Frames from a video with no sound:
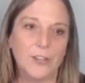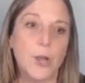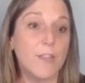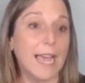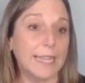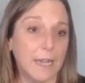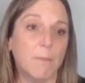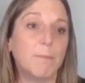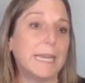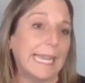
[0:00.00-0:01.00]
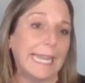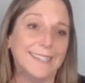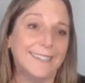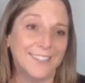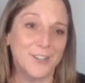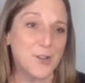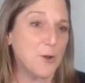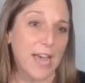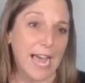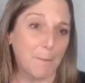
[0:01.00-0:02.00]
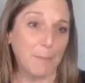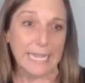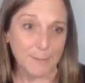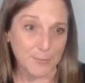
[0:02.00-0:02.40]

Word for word: Know Thy Company, Know Thy